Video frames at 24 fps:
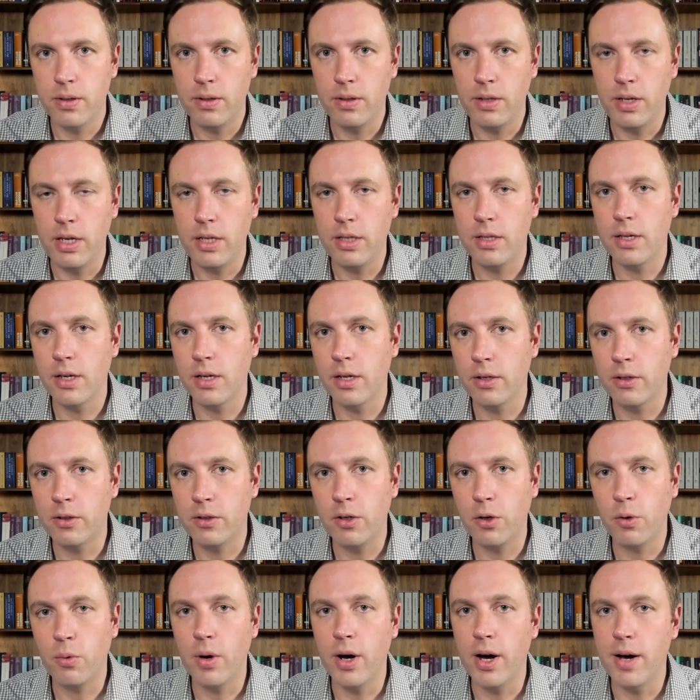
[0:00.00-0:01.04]
detailed
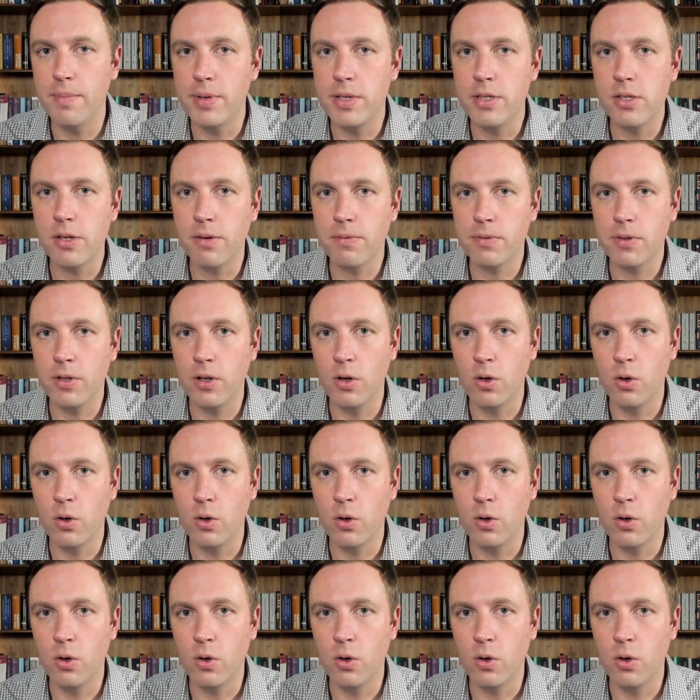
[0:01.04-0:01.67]
requirements of the